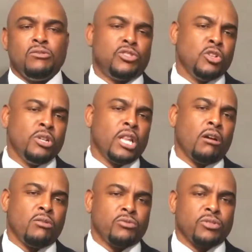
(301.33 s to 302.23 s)
Student
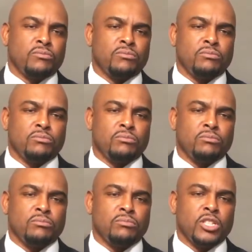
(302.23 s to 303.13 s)
loans.
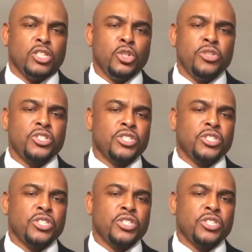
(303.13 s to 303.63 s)
Do the